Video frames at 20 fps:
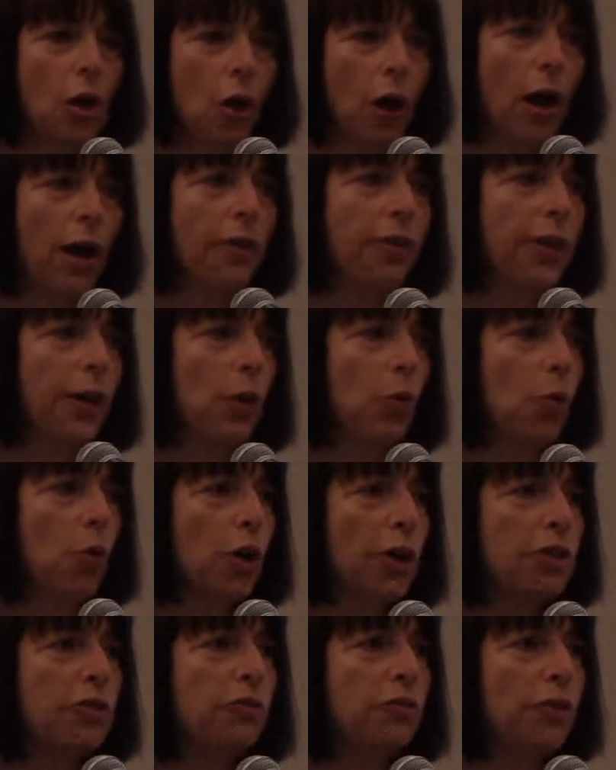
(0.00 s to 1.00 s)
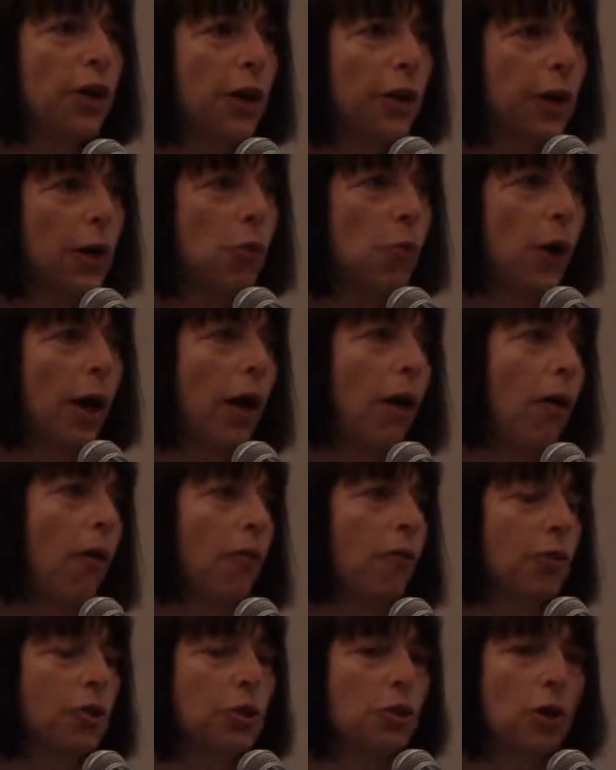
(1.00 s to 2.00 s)
I think works very well
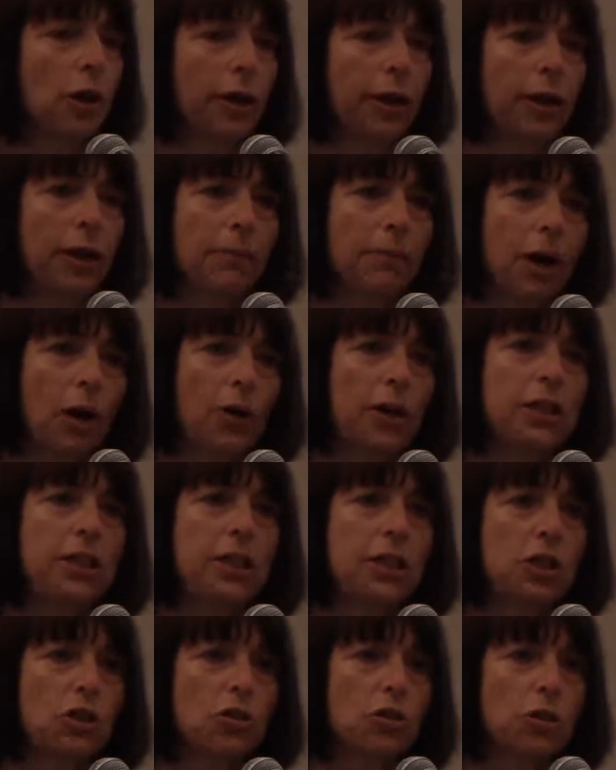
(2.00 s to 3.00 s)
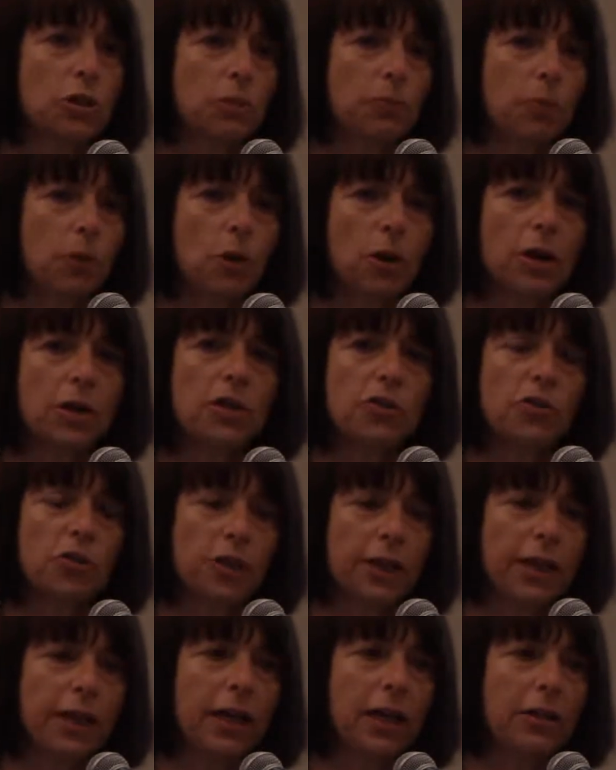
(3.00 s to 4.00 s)
for talking about additional supports for
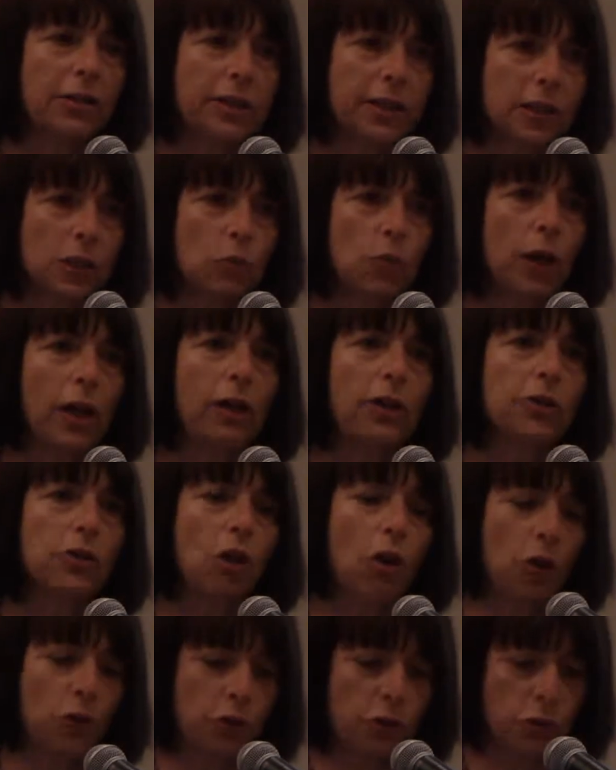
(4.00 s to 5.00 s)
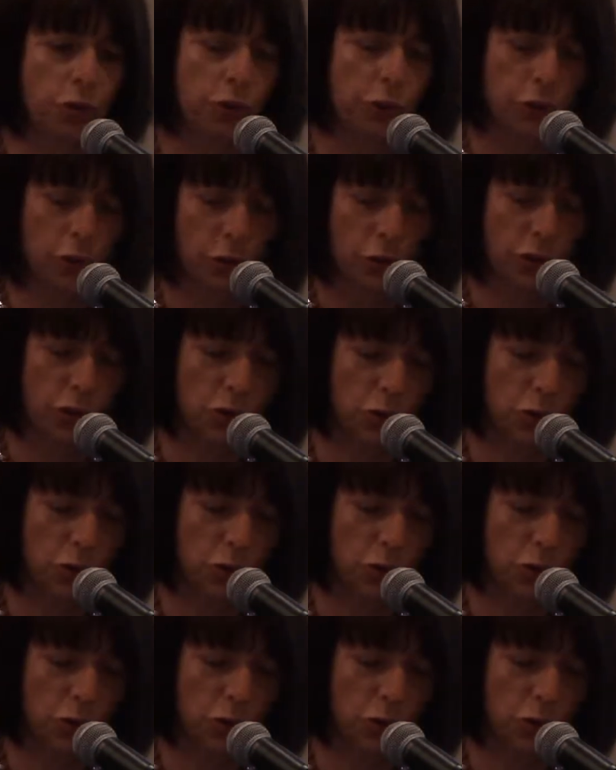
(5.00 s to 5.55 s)
ELs as well as all students who are